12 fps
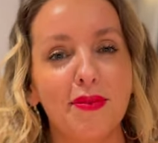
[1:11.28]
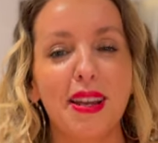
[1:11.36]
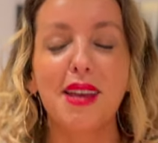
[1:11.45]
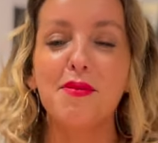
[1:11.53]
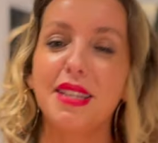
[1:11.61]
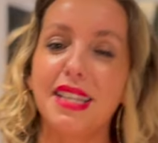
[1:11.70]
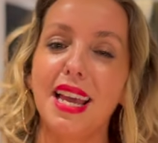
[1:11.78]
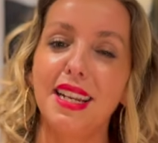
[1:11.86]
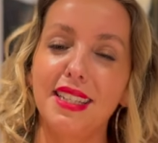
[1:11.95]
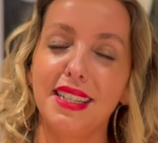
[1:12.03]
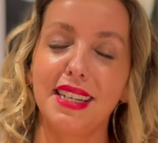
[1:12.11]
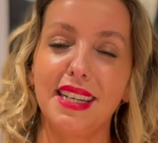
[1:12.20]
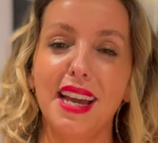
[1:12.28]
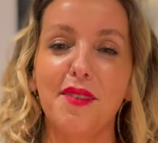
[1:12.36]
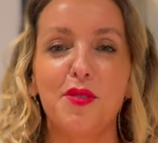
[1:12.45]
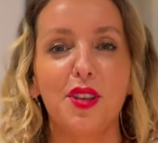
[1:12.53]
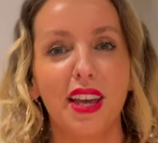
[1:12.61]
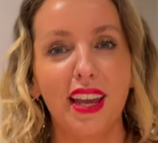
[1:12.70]
my name is Elodie. I'm
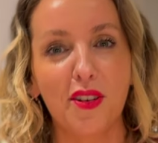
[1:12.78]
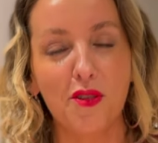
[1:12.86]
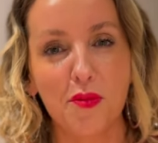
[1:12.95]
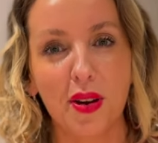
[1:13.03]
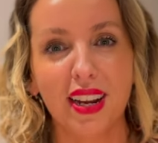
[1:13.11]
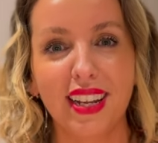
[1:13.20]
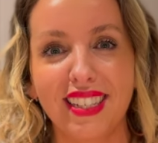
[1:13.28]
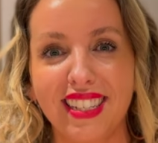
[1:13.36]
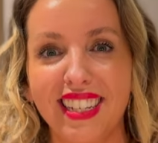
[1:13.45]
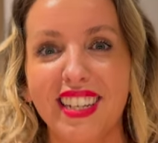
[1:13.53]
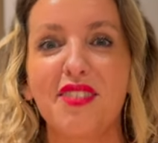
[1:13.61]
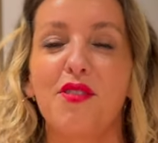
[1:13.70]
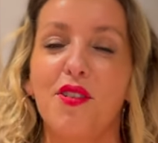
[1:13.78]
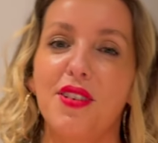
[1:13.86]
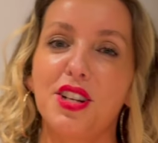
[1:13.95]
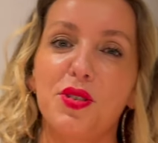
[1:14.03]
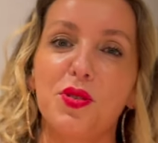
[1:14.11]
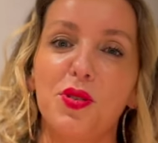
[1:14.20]
the head of marketing for
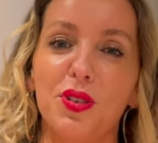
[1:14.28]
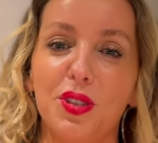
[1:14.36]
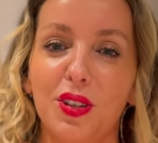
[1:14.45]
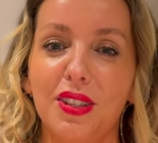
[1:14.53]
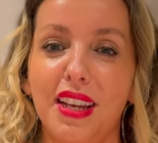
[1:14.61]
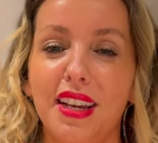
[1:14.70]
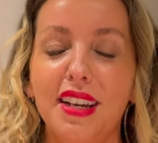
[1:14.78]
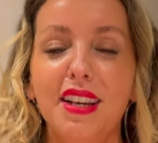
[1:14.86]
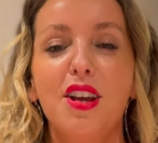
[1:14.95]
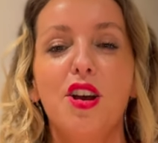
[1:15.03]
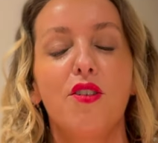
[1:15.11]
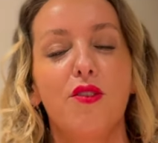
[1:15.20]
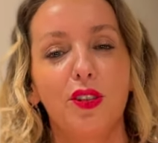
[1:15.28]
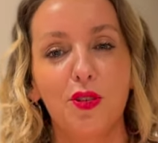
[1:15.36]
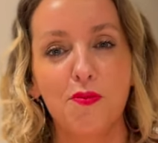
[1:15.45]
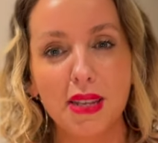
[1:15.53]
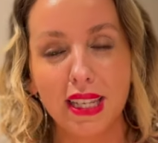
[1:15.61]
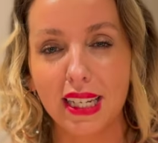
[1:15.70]
Vacheron Constantin for the
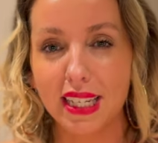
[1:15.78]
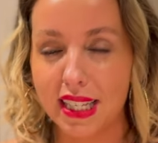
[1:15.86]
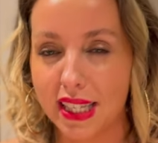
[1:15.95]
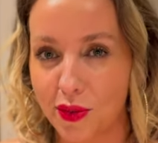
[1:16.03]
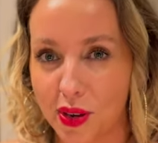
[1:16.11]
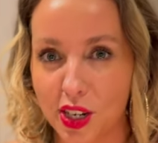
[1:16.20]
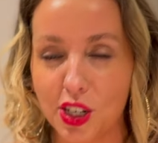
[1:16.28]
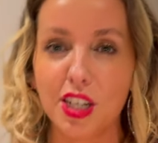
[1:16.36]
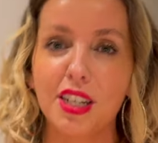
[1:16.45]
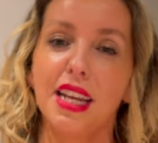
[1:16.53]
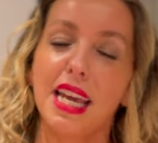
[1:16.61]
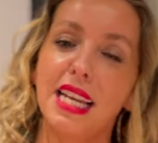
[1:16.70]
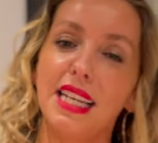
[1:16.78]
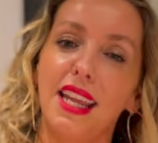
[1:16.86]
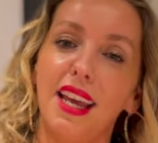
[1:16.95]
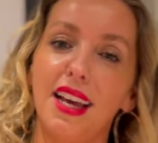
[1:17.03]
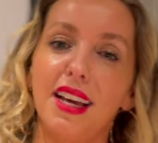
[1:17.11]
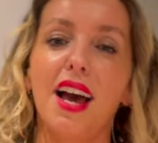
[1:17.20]
Middle East region,
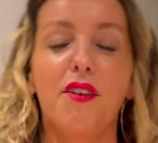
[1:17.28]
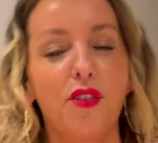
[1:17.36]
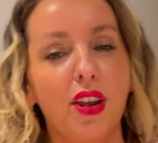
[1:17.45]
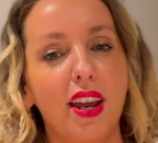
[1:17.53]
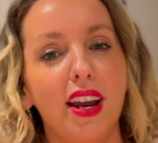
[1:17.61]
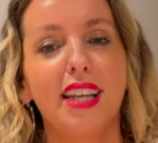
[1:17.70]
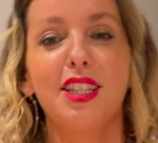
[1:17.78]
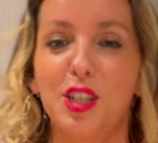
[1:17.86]
India, Africa and